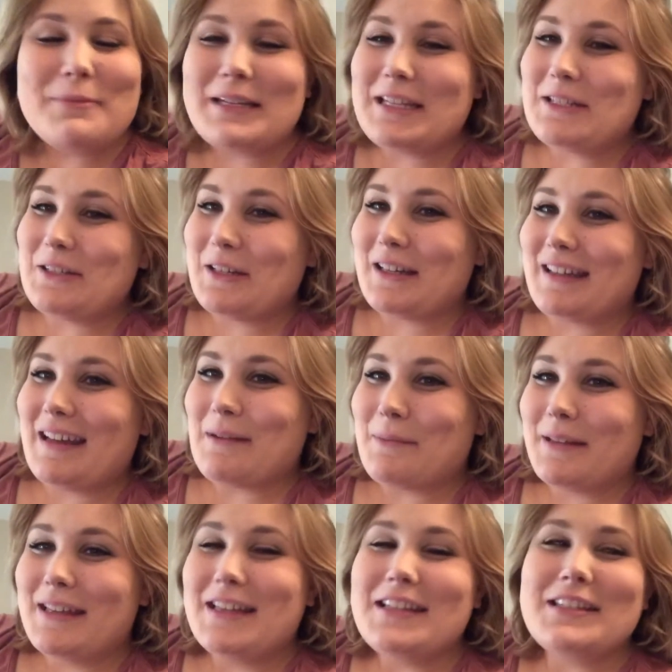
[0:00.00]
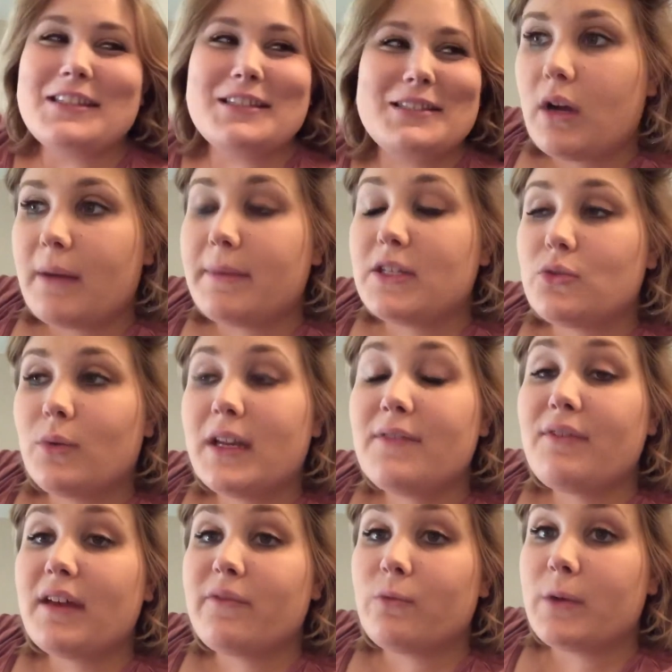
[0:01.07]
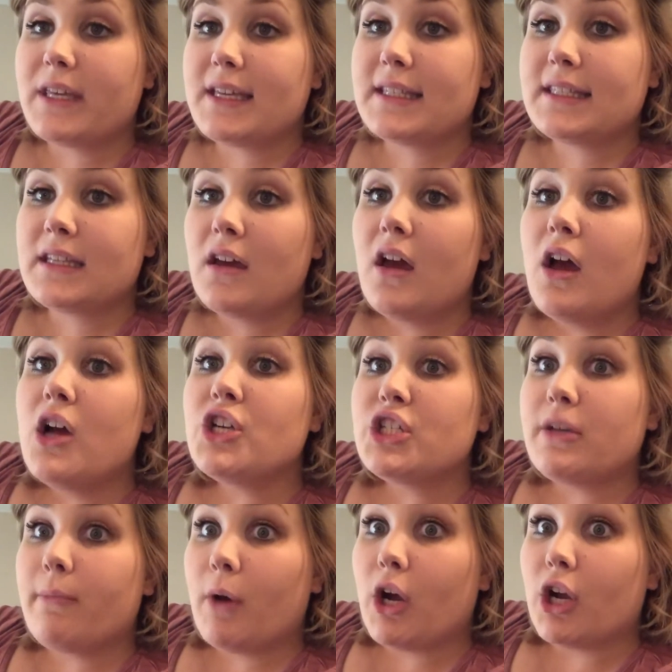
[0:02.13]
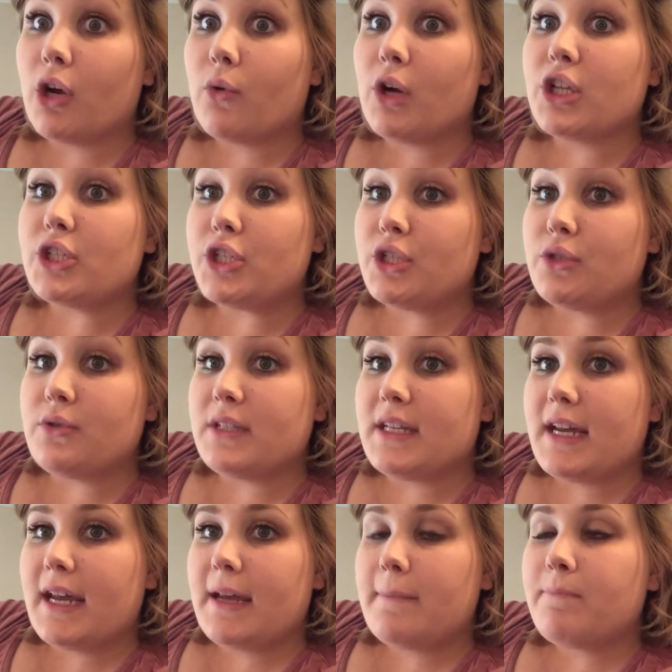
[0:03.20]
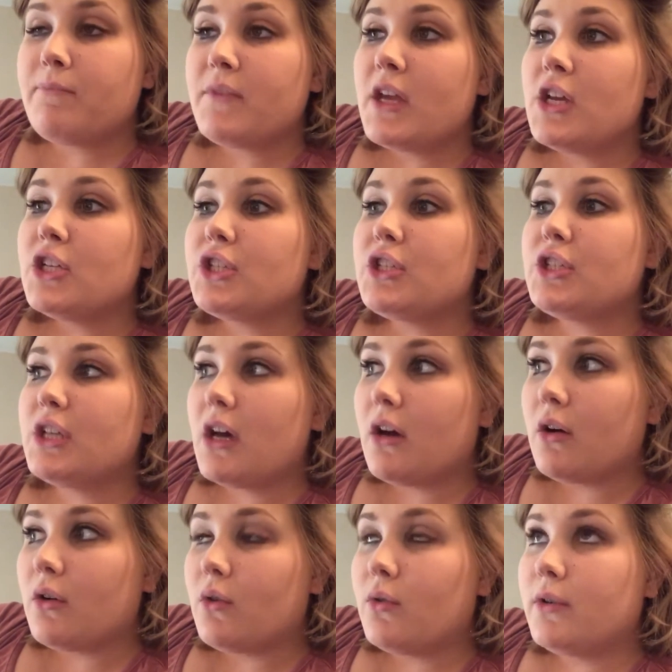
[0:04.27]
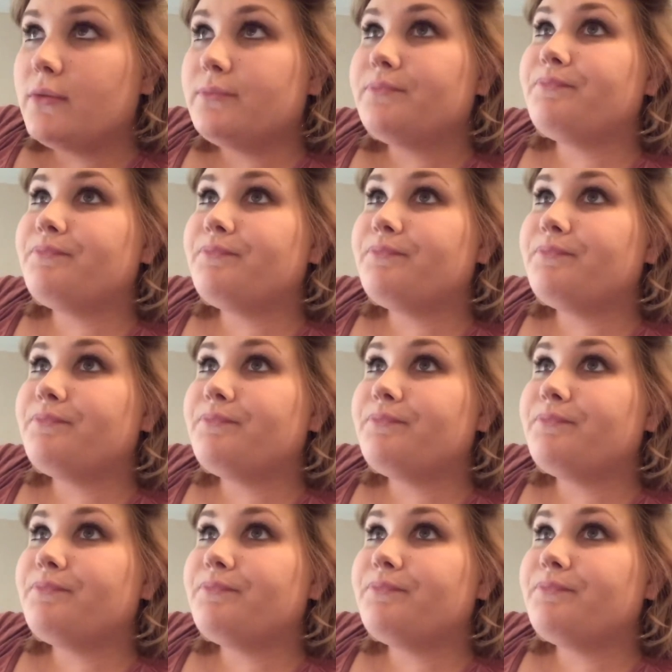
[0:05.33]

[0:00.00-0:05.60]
but he took a nap. So I'll be 25 weeks tomorrow on Tuesday. So